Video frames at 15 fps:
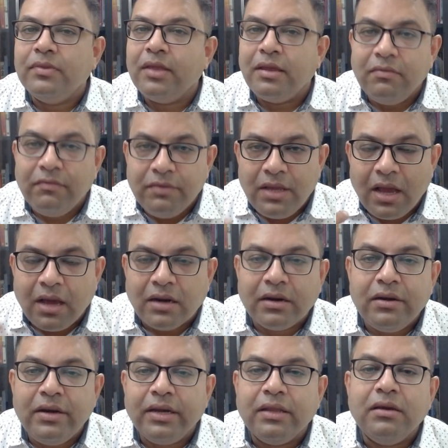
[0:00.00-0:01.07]
then we are
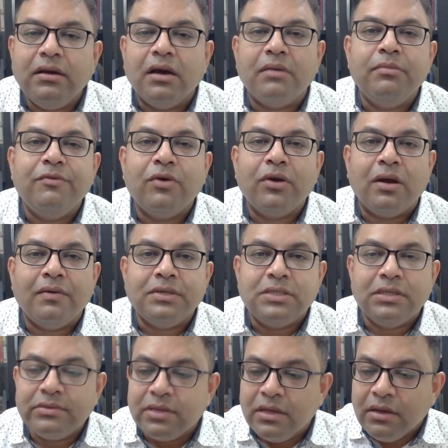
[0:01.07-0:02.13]
creating karma for
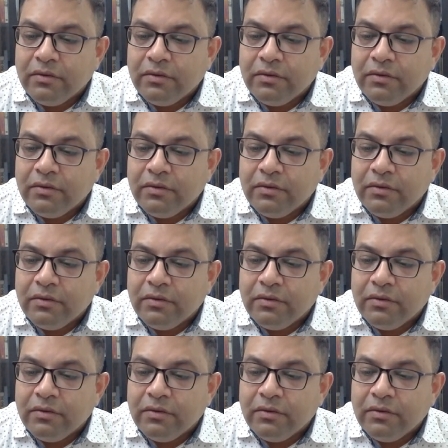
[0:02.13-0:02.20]
ourselves.